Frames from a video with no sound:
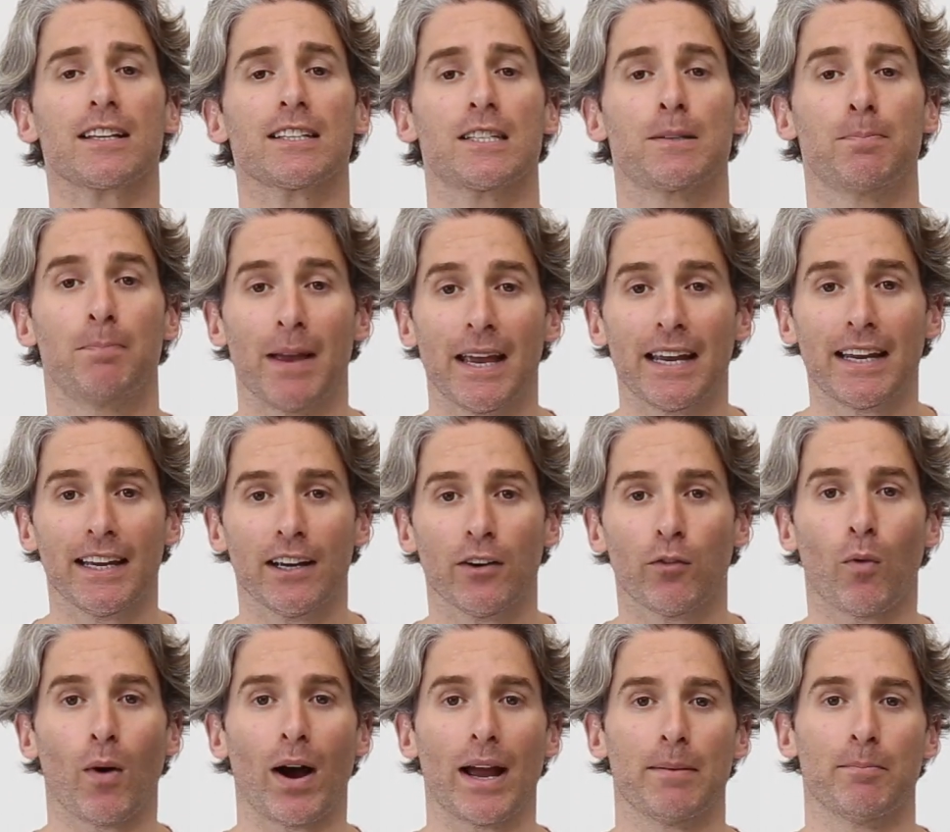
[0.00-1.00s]
Speaking
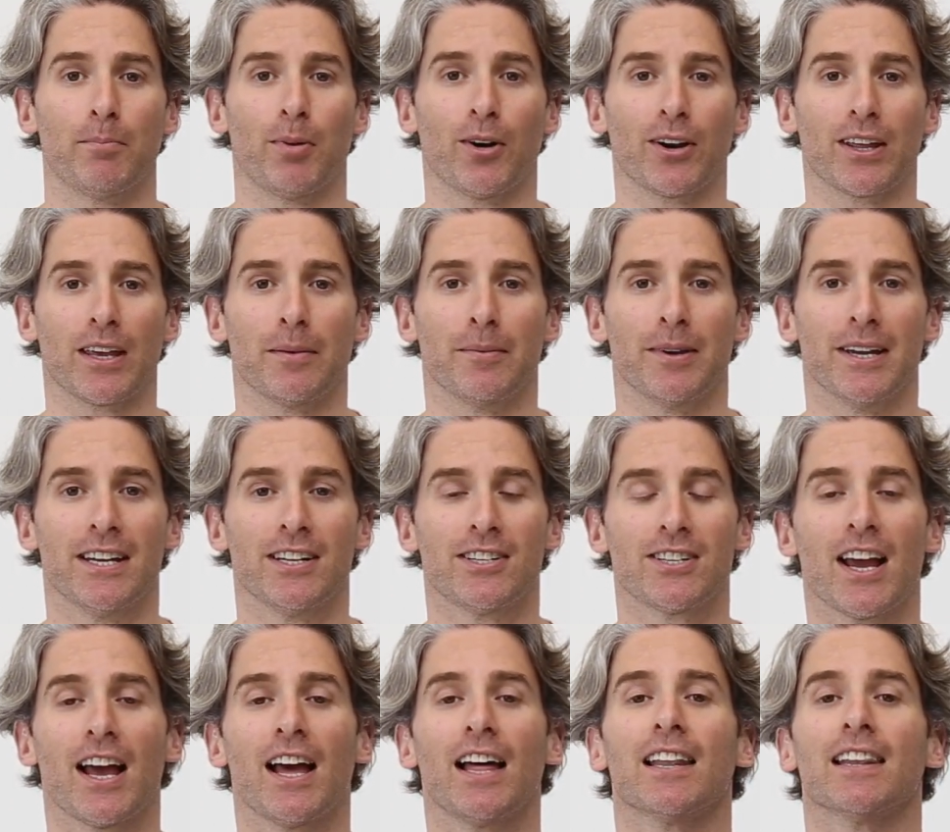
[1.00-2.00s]
of weight and body
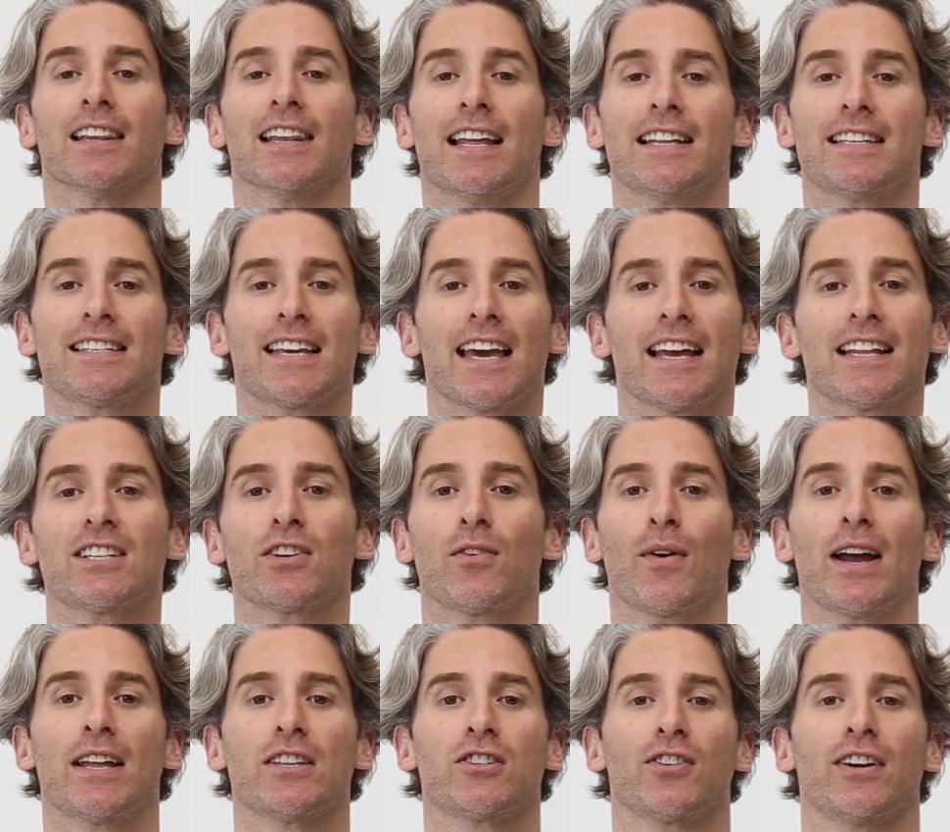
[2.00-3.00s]
image, let's get
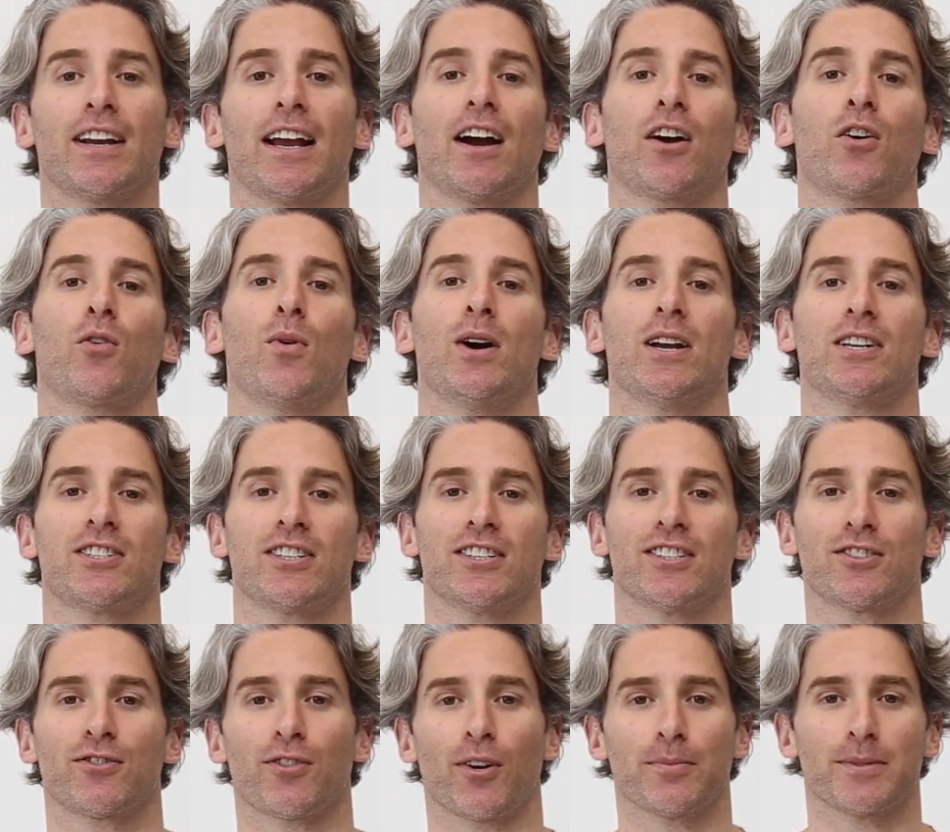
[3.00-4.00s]
to answering our
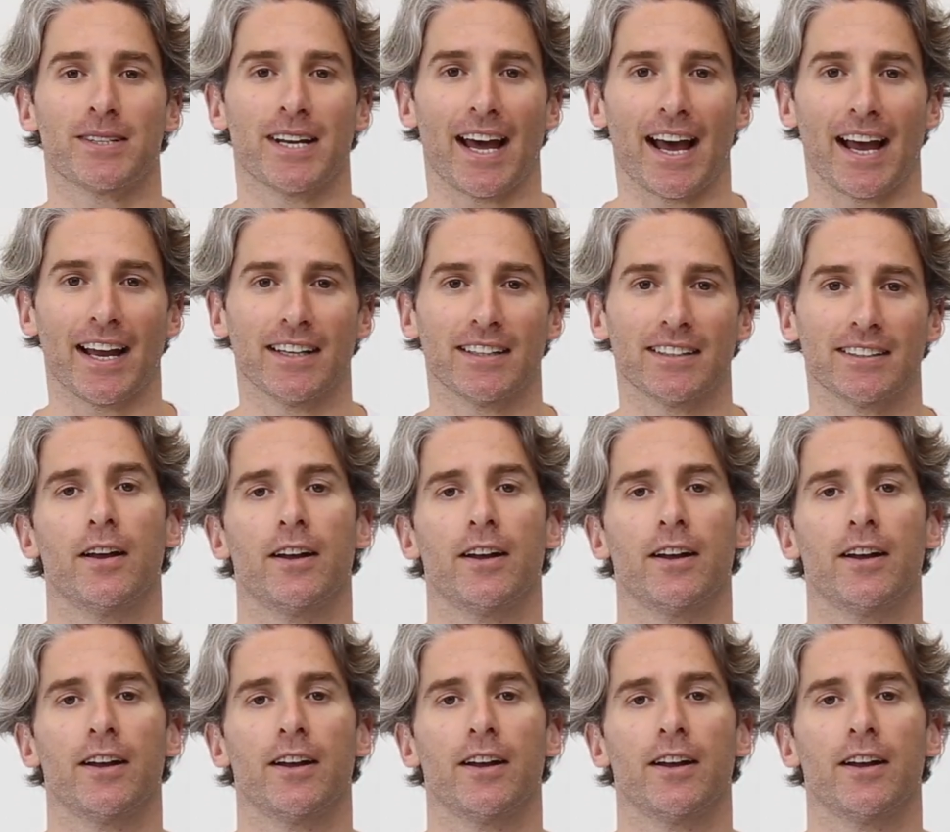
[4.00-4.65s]
questions from today.